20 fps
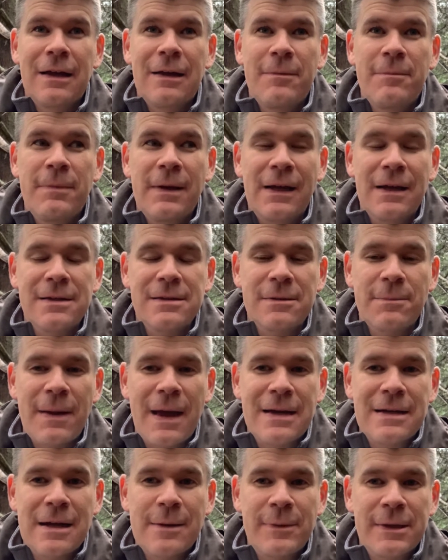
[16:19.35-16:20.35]
because the
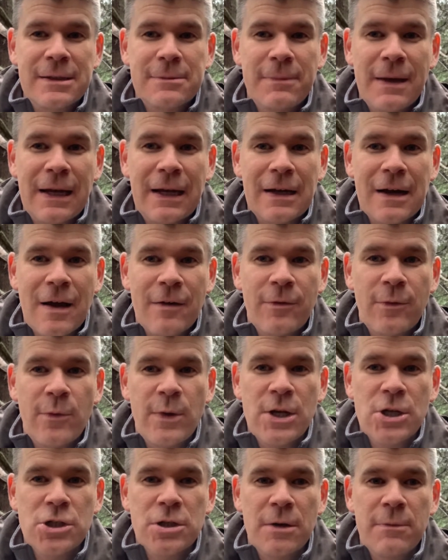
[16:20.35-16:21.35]
pandemic's big enough,
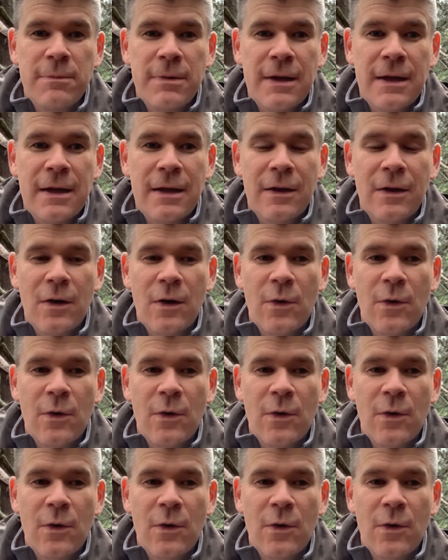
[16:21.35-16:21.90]
we should be